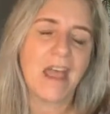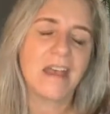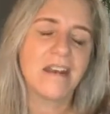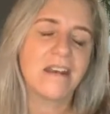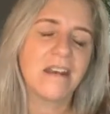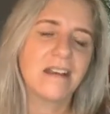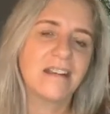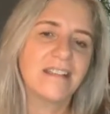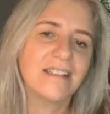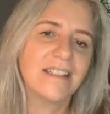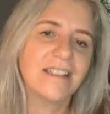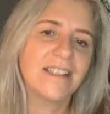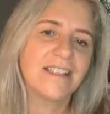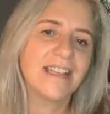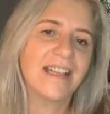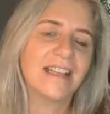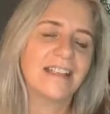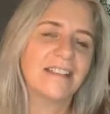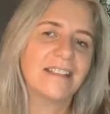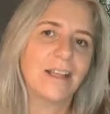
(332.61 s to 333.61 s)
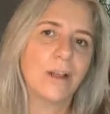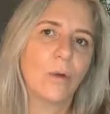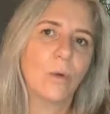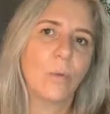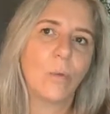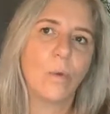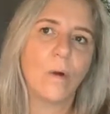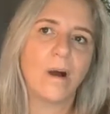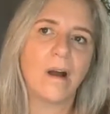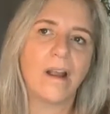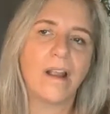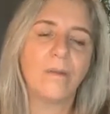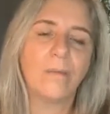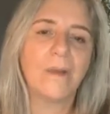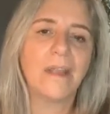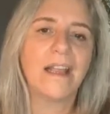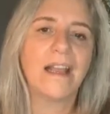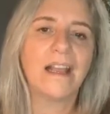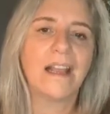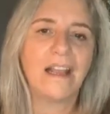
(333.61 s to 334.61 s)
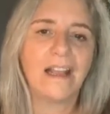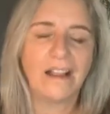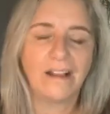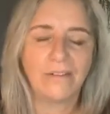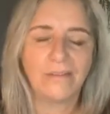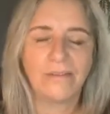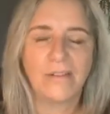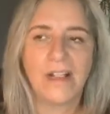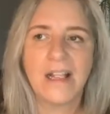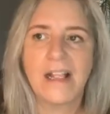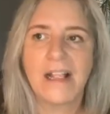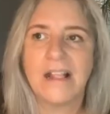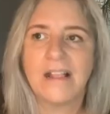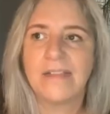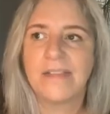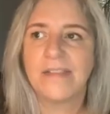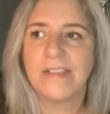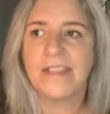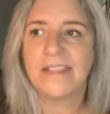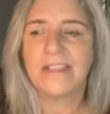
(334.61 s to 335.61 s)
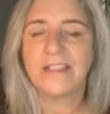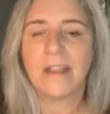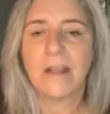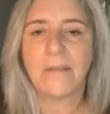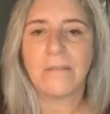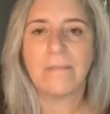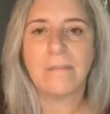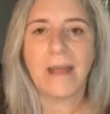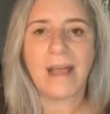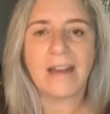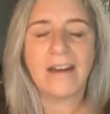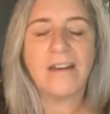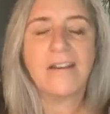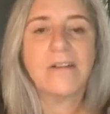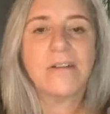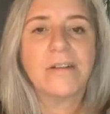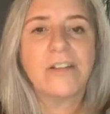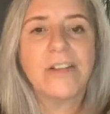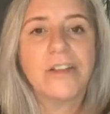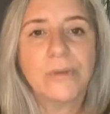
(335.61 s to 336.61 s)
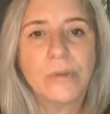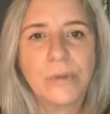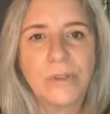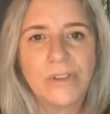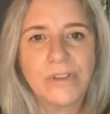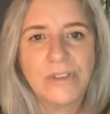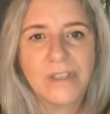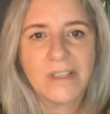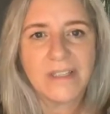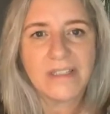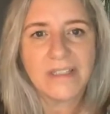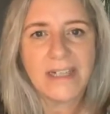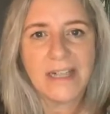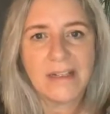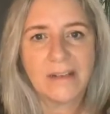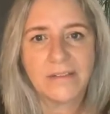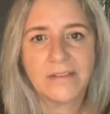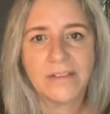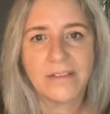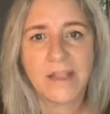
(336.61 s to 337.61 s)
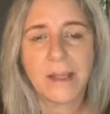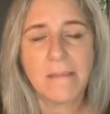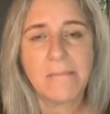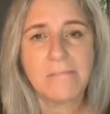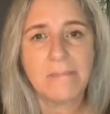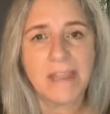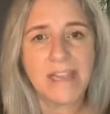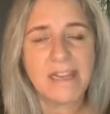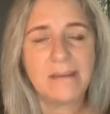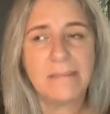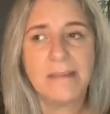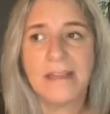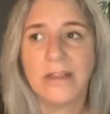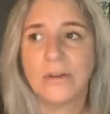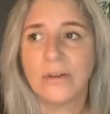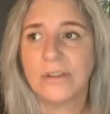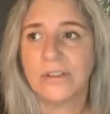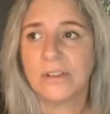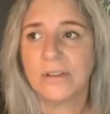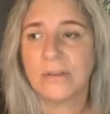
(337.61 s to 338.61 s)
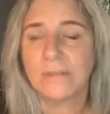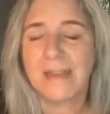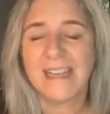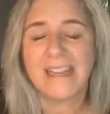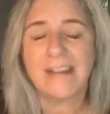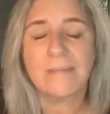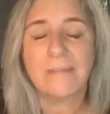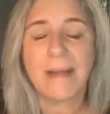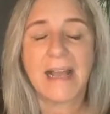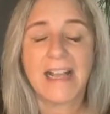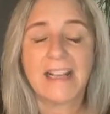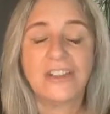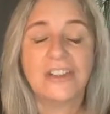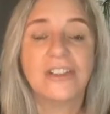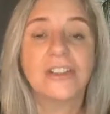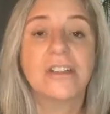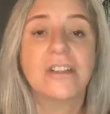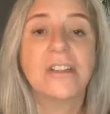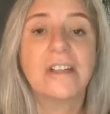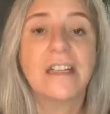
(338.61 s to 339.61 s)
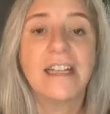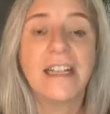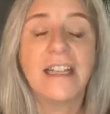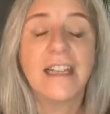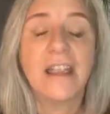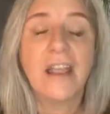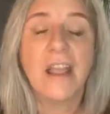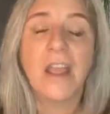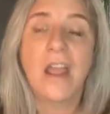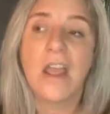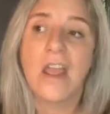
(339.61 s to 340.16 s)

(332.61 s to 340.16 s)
and understanding why we have this manner towards ourselves, and maybe also be compassionately